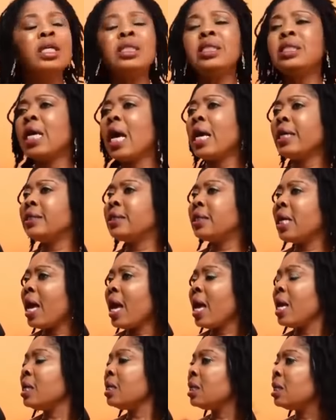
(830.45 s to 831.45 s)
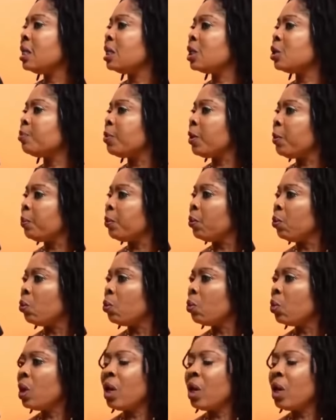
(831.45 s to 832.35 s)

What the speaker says: JJ, these people,